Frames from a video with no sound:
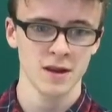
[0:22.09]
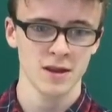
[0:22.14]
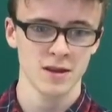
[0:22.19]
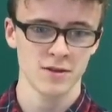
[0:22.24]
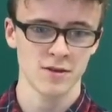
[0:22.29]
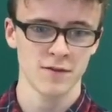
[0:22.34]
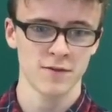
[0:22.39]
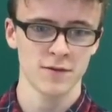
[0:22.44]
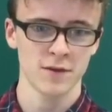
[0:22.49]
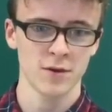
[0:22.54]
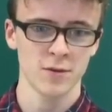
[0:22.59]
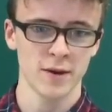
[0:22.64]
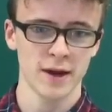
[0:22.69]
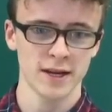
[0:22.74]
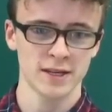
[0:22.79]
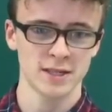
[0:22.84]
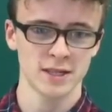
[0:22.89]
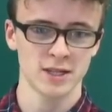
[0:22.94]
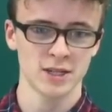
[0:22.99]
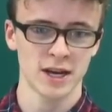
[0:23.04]
There are a few
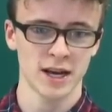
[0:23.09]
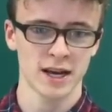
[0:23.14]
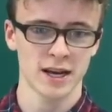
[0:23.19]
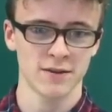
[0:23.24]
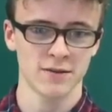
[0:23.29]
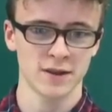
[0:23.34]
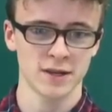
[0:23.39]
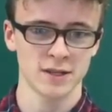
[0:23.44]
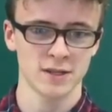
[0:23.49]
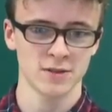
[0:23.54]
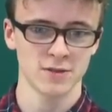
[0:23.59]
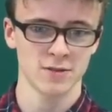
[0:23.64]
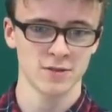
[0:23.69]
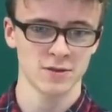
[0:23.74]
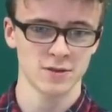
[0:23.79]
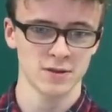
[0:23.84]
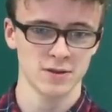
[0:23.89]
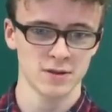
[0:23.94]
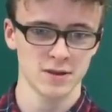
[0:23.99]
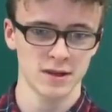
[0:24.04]
ways to check if a
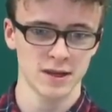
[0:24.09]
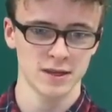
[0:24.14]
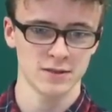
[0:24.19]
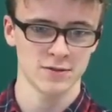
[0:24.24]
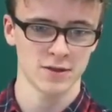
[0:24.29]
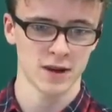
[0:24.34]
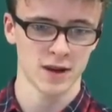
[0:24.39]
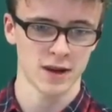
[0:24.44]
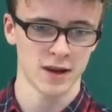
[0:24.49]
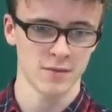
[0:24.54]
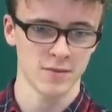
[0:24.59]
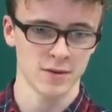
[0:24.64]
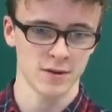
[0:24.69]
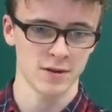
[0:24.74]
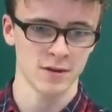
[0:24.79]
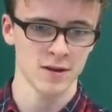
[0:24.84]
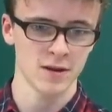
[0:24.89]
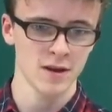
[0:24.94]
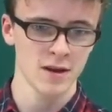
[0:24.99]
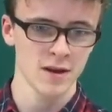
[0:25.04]
source is reliable.